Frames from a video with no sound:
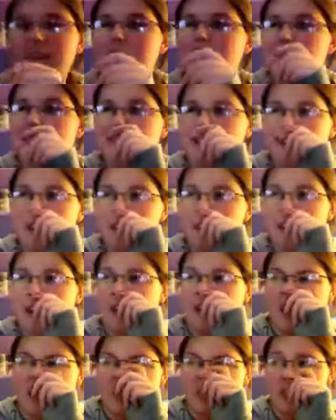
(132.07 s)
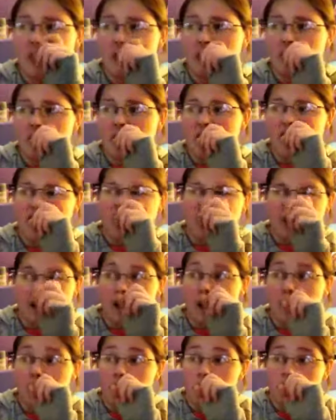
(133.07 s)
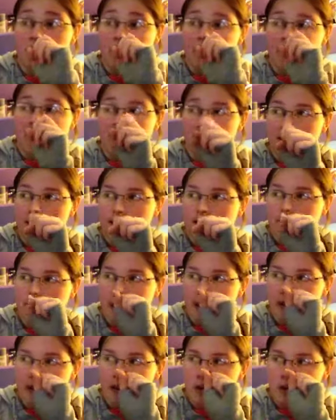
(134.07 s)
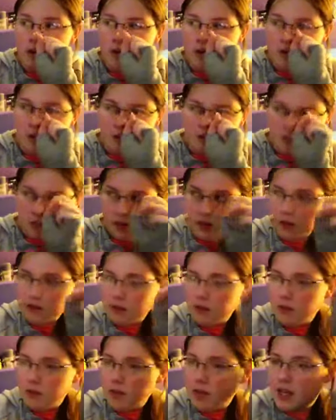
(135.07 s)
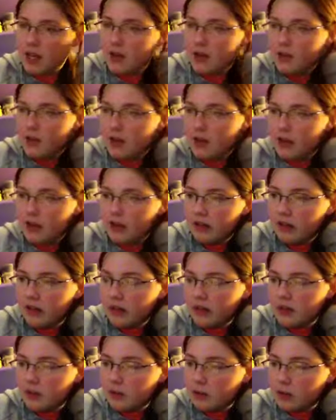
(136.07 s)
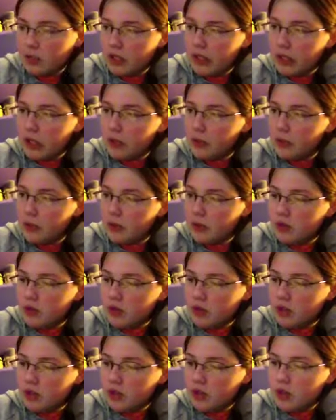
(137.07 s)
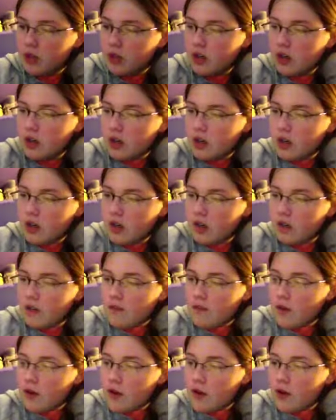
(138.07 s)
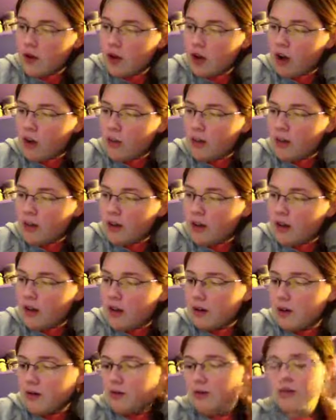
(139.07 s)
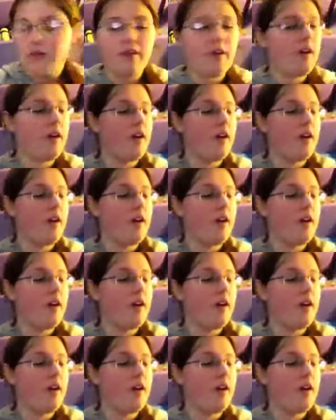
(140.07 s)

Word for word: This is Paige. I heart reading. Thank you so much for entering my giveaway and congrats on winning. I hope you enjoy your very own copy of